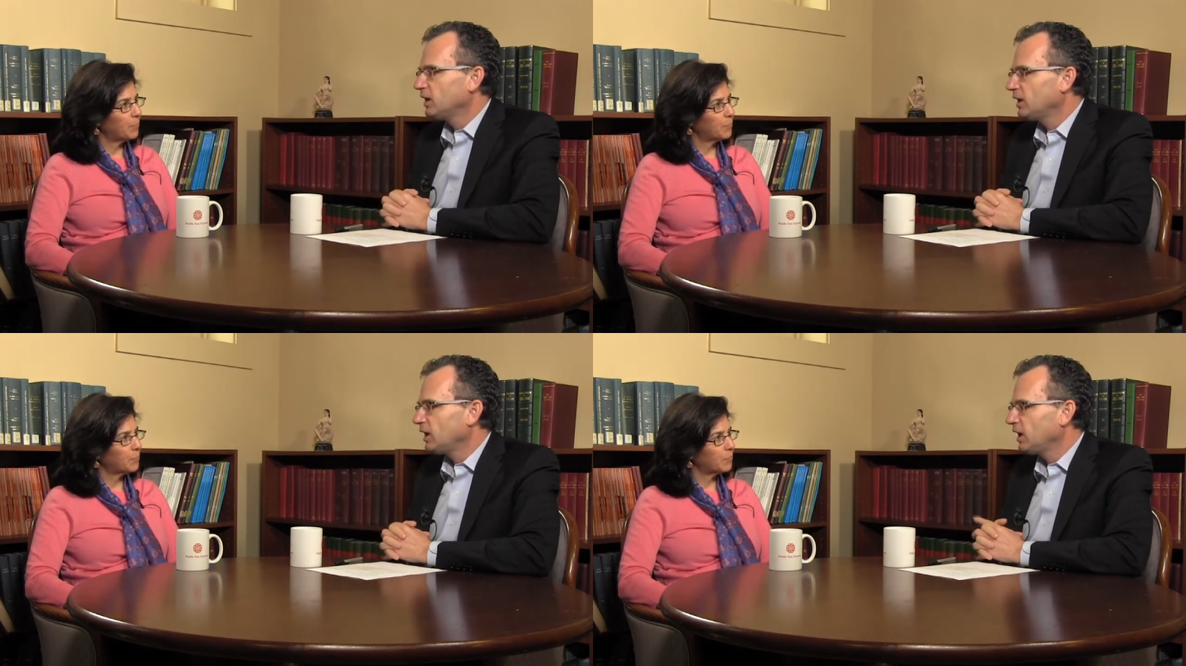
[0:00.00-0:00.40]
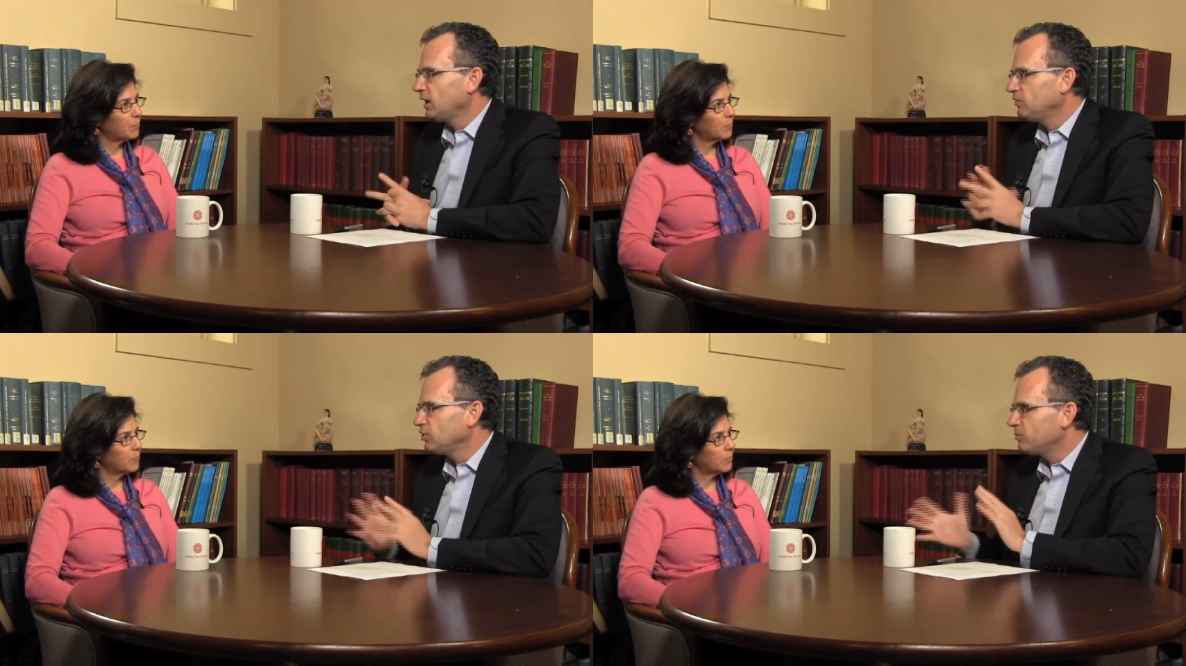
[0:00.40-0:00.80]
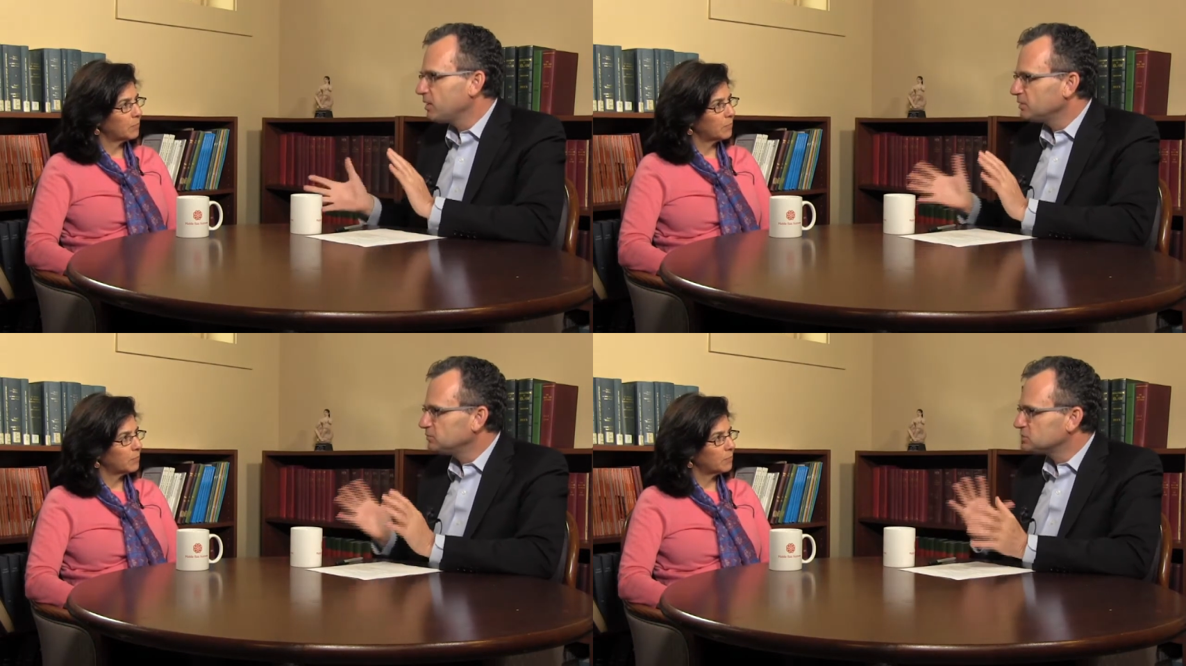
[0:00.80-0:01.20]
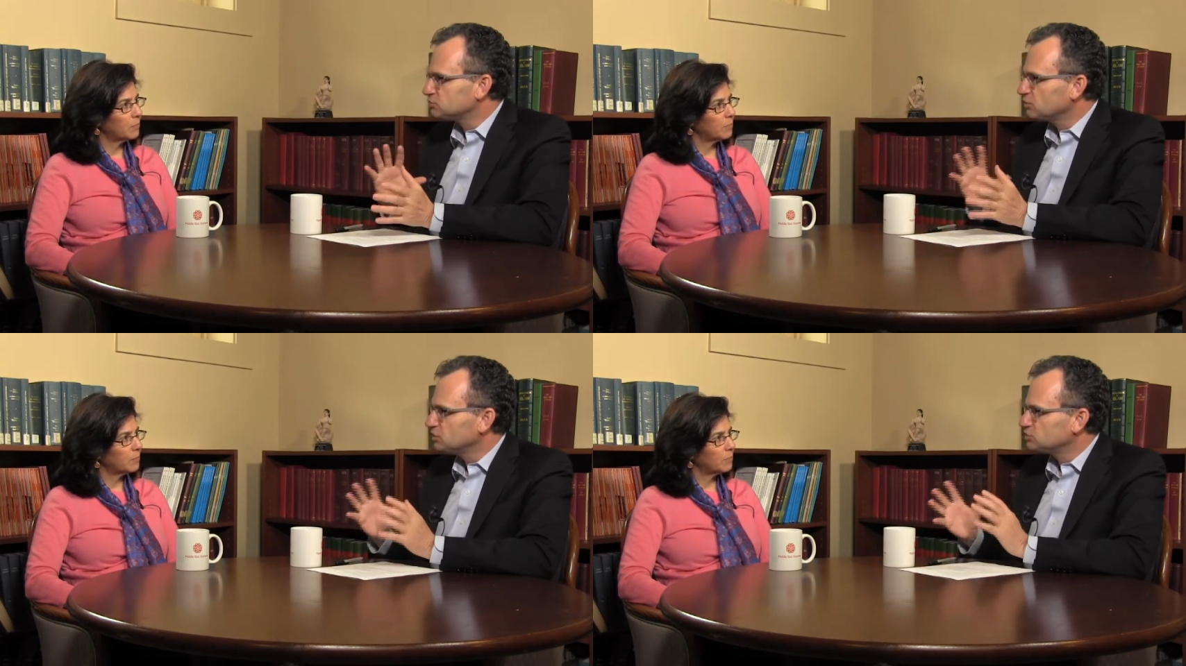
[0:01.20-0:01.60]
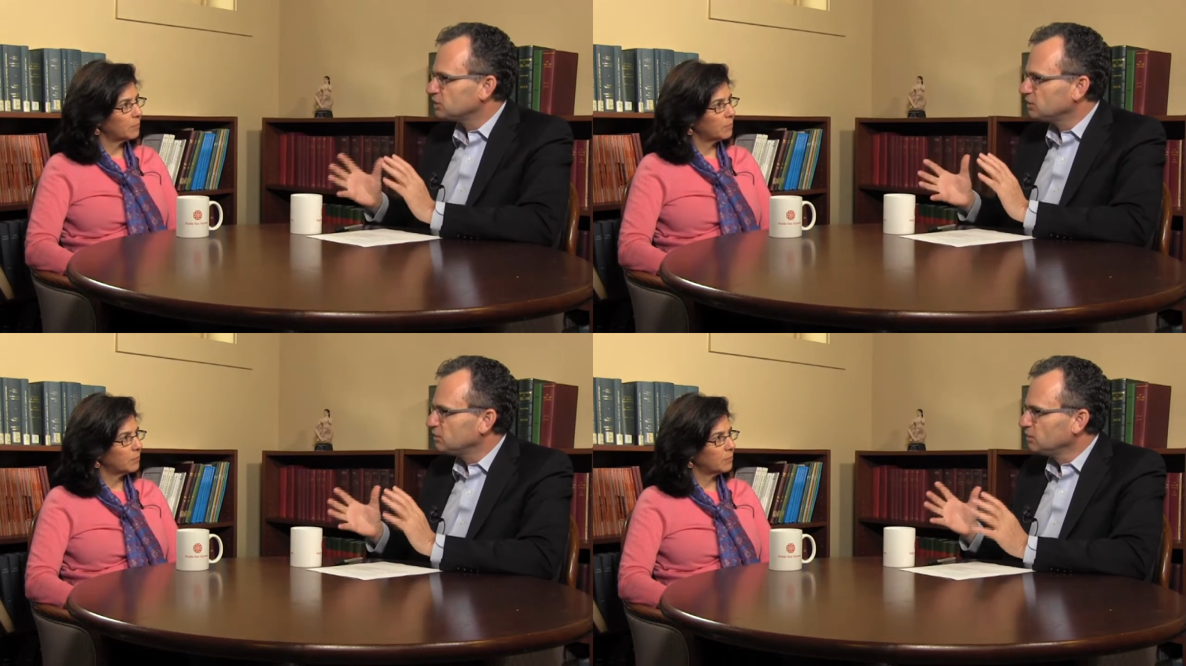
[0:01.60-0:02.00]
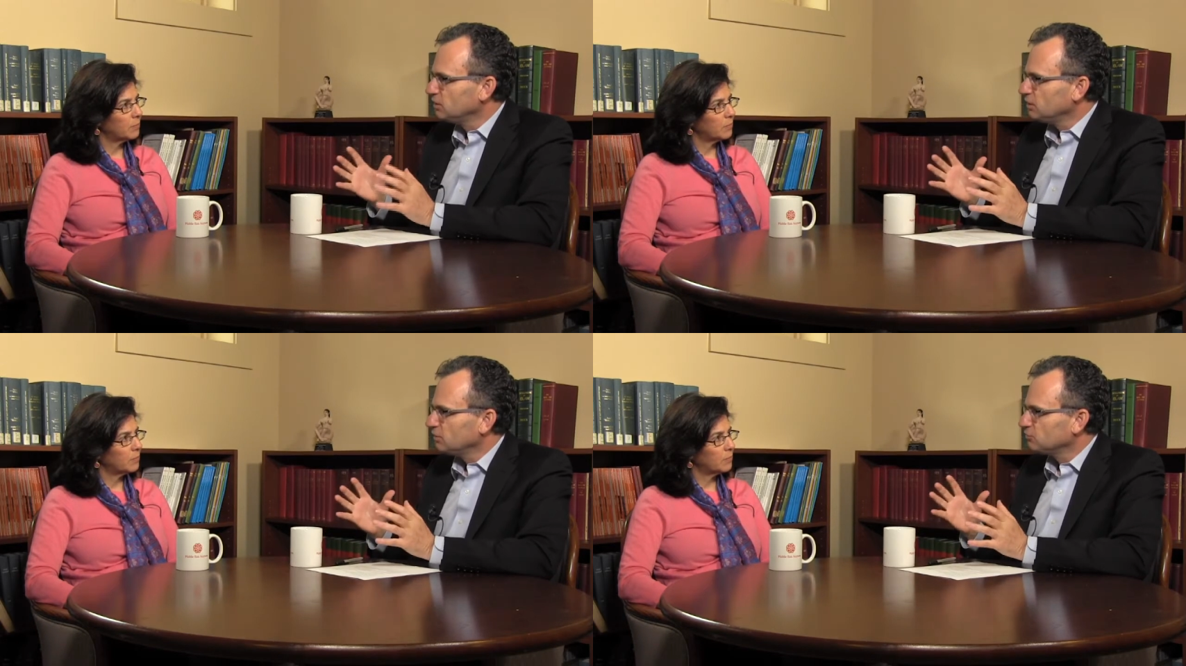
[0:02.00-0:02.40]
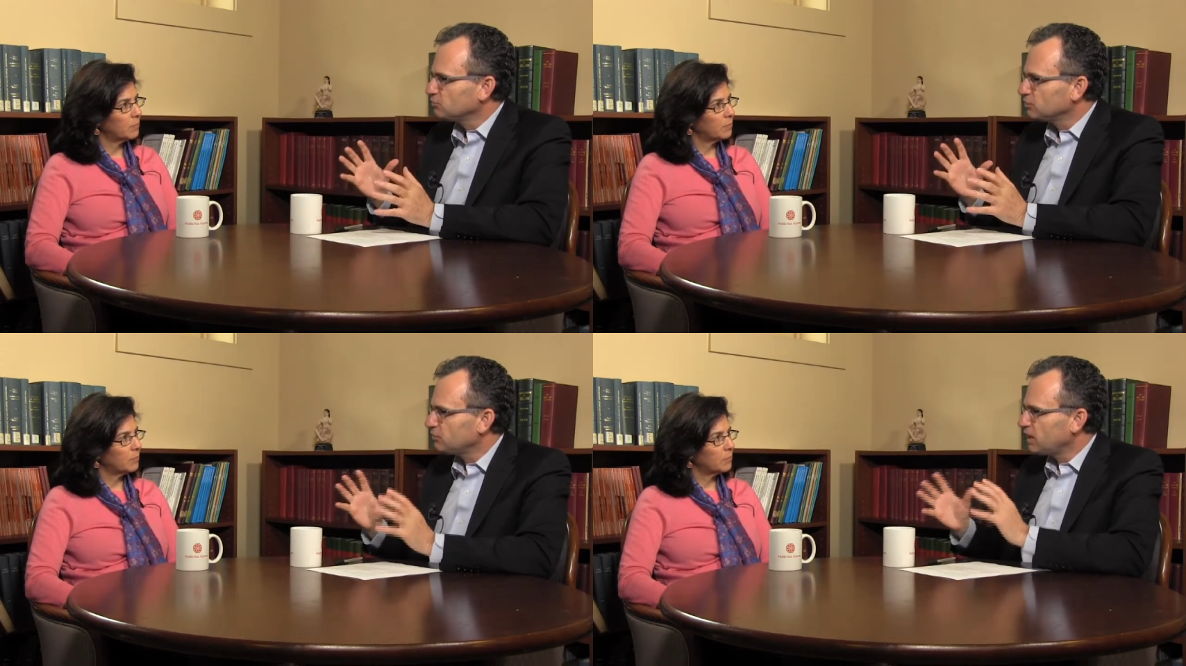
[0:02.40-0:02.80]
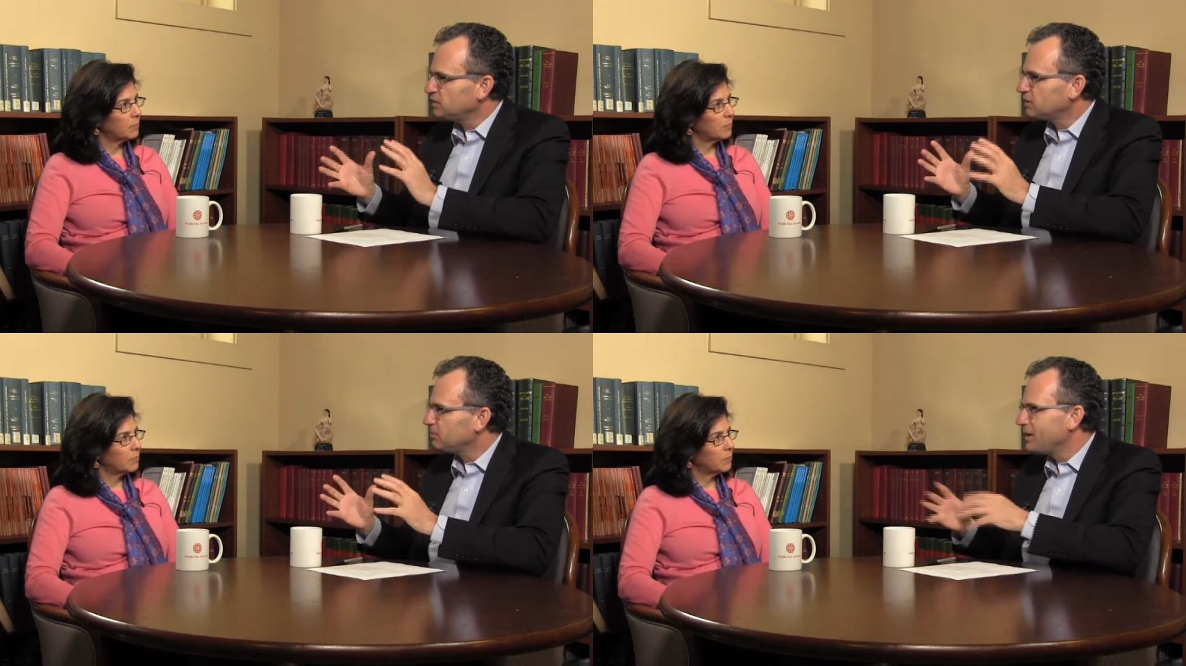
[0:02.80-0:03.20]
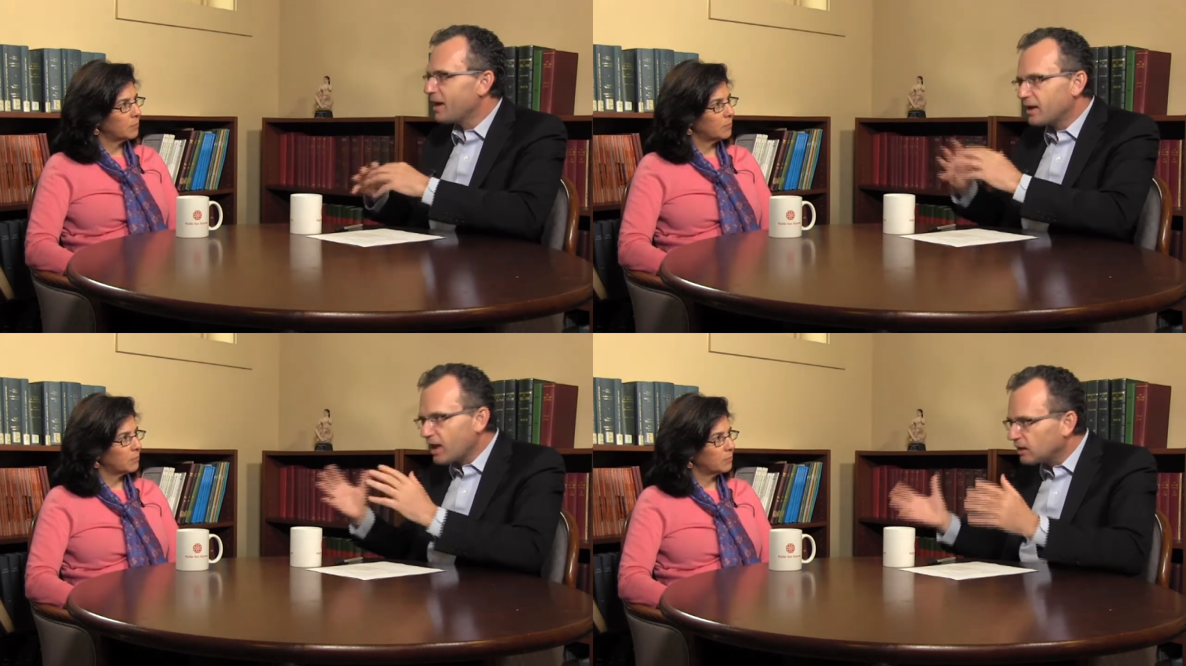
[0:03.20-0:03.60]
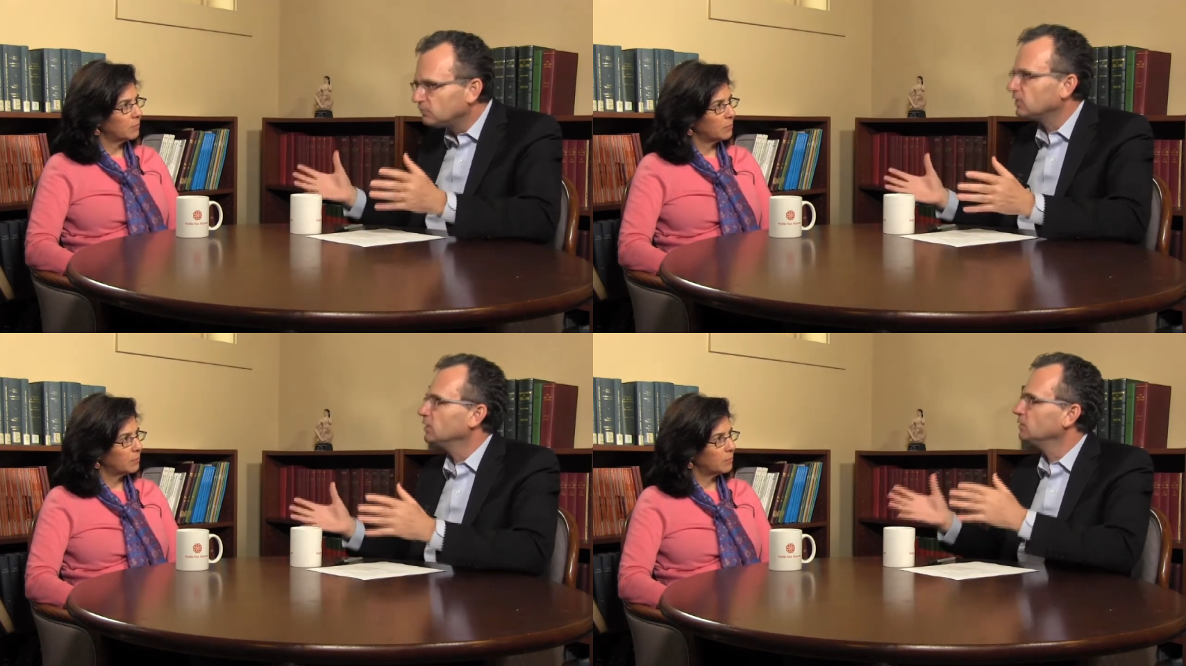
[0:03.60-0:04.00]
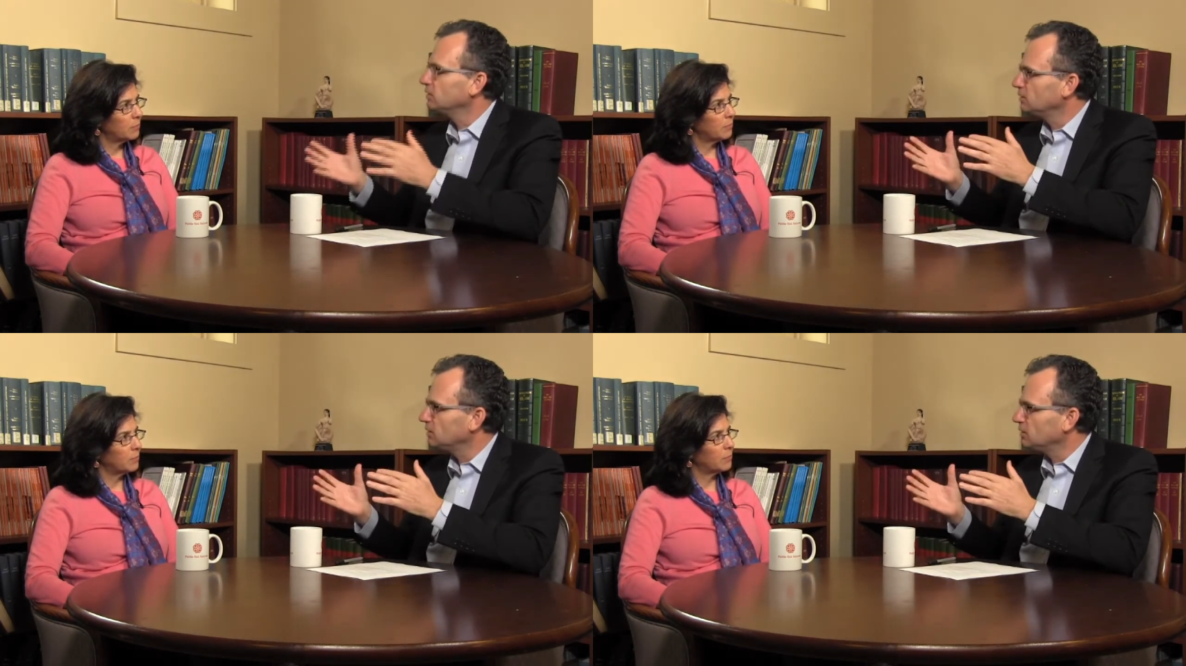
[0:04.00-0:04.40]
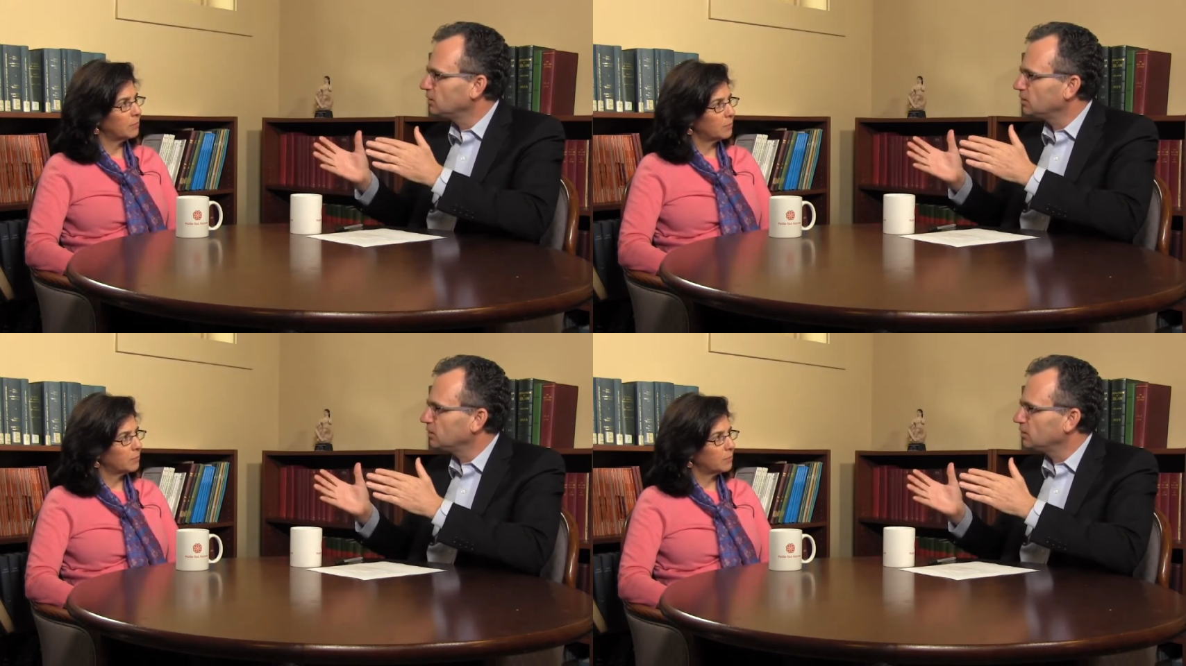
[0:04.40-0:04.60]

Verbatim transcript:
Speaker 1: Uh, and the Obama administration sort of ended up not acting mm.